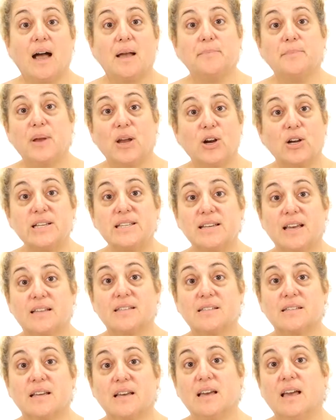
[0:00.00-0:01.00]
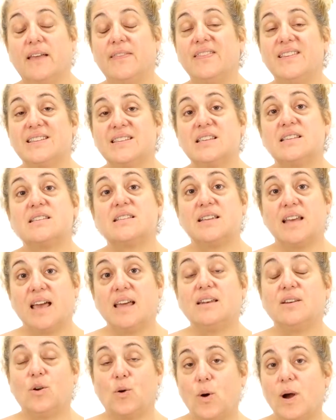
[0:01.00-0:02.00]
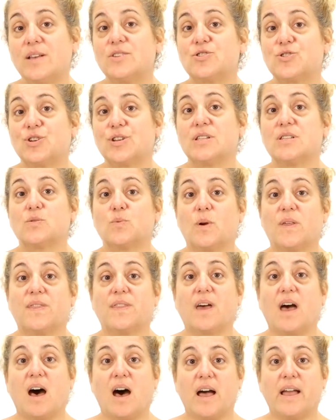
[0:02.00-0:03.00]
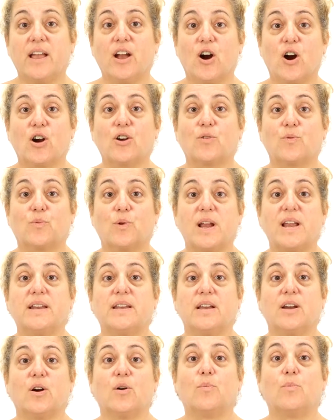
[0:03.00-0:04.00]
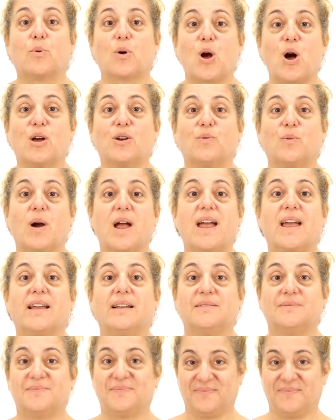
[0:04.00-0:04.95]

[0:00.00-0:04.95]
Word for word: I'm Mary Testa, and this is 10 Questions with iHeartRadio Broadway.